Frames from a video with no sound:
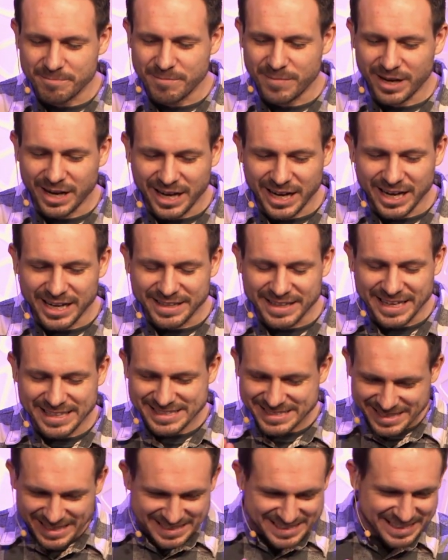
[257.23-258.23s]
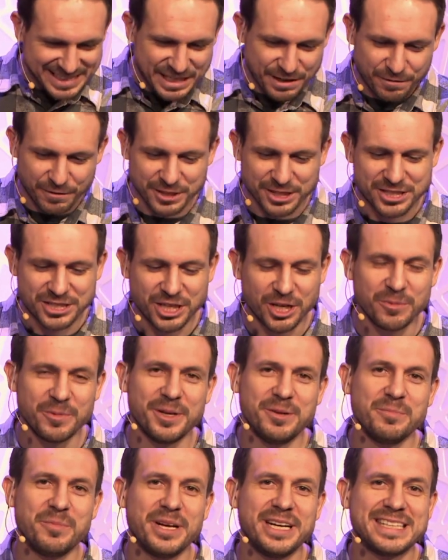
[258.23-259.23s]
that's a different
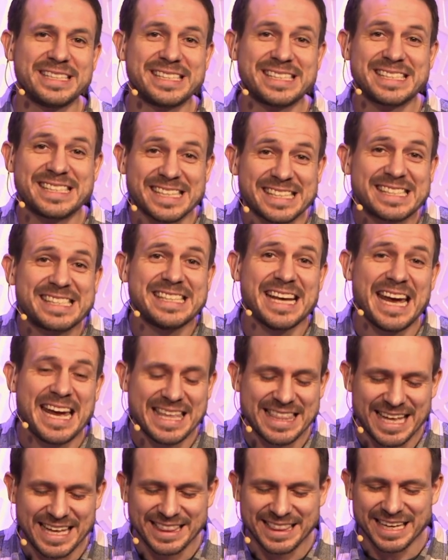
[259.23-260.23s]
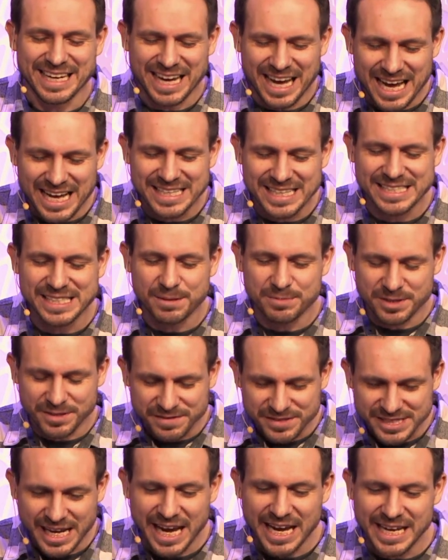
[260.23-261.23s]
sermon. But it's to say that the concept of
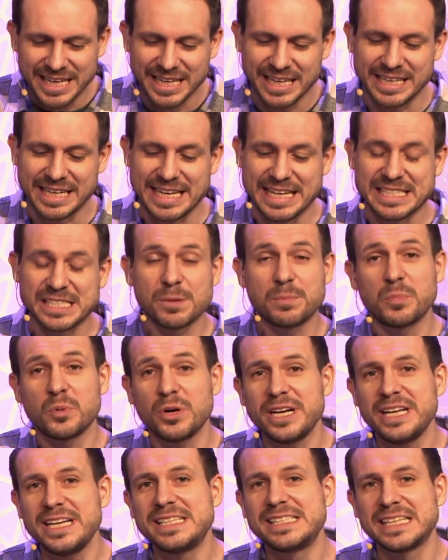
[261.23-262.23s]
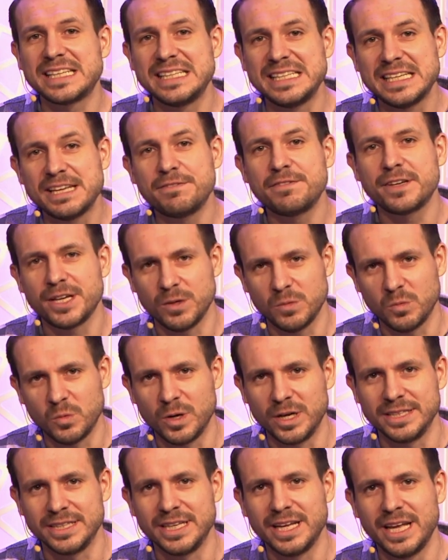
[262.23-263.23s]
Zion is a pretty significant
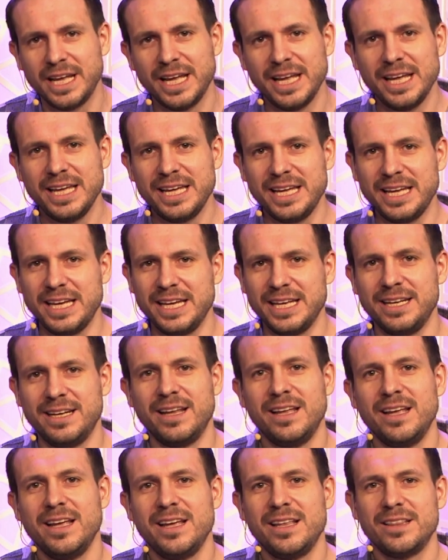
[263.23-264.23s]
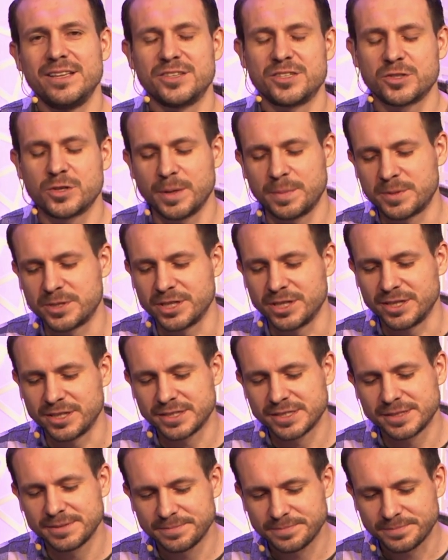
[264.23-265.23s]
one in the
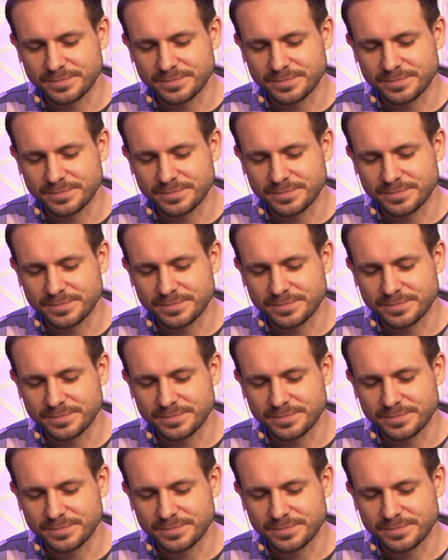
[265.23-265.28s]
Scriptures.